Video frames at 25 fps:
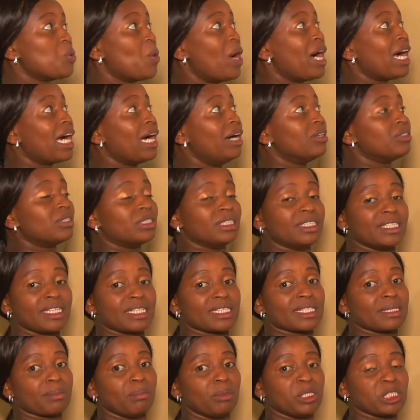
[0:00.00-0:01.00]
work out
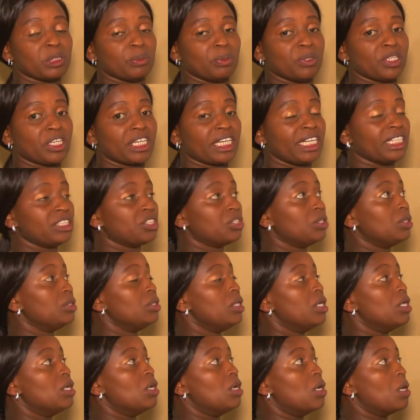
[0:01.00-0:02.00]
this multiplication
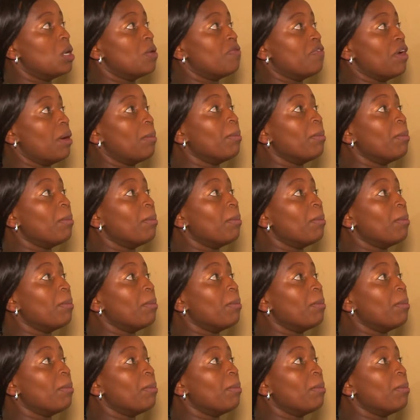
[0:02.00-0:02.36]
of a